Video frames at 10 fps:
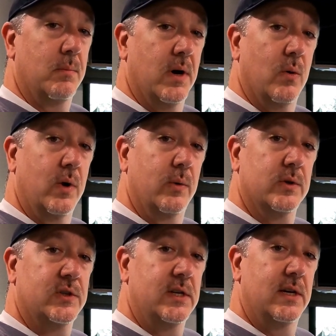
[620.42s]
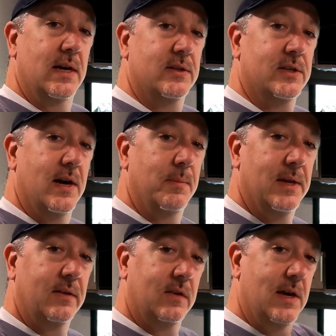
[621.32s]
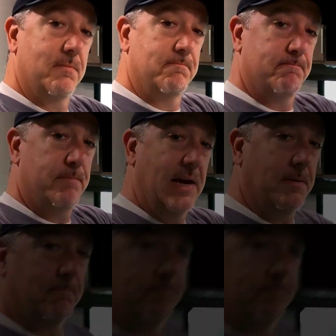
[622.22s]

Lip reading: But we will see you next time. Thanks again. Bye.